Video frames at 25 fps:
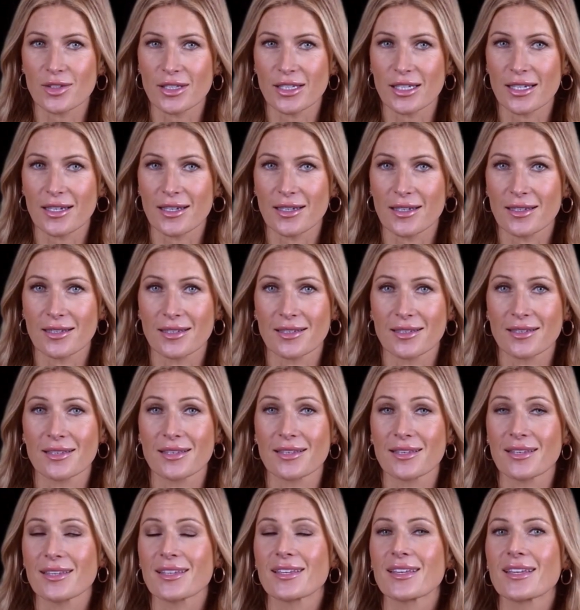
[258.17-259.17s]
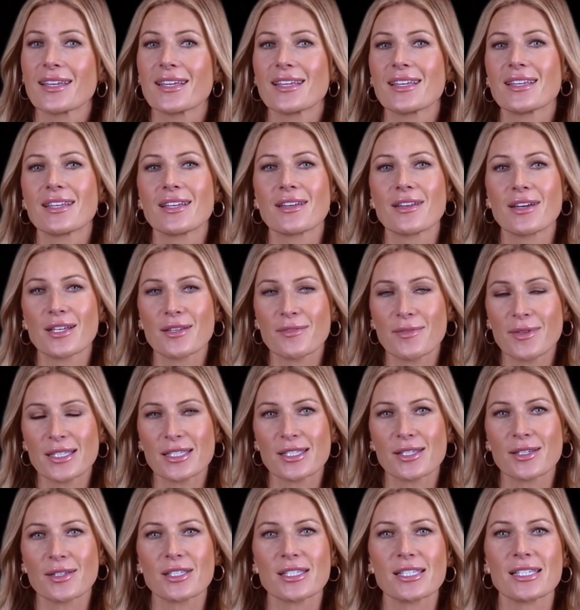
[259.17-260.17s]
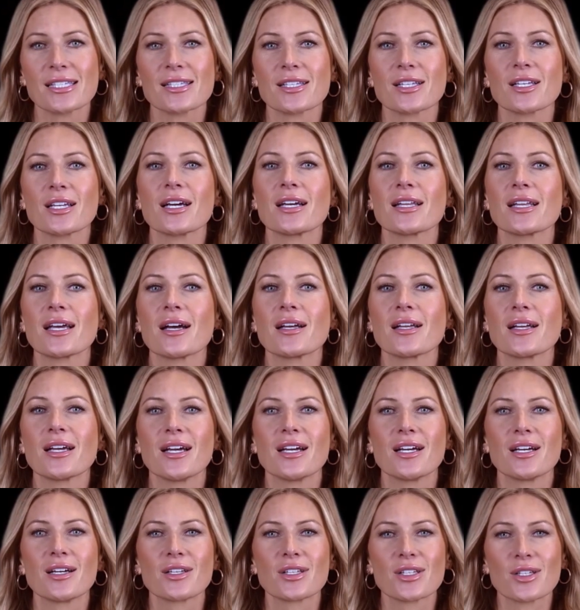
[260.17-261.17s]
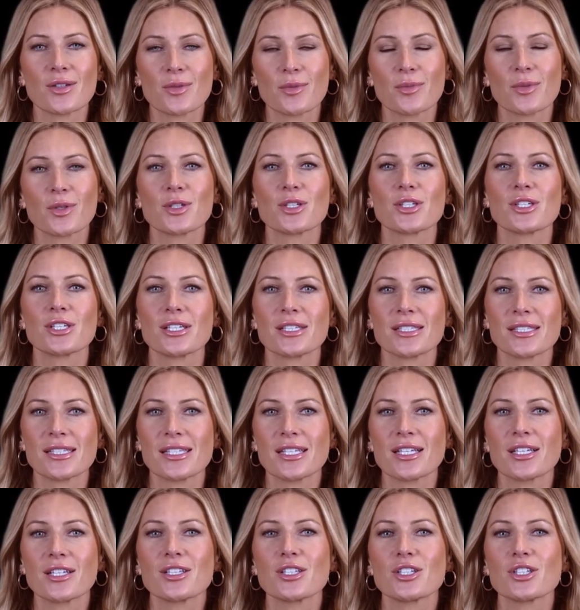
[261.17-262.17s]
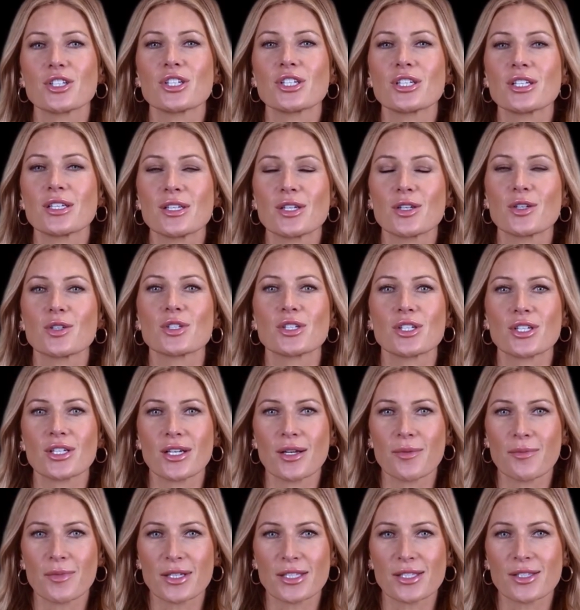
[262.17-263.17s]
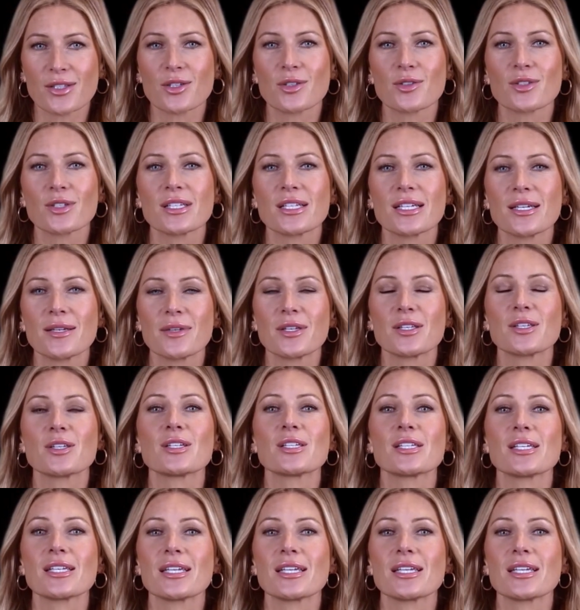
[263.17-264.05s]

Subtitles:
Form an alternative, accept the mistake, correct it, maintain professional relations.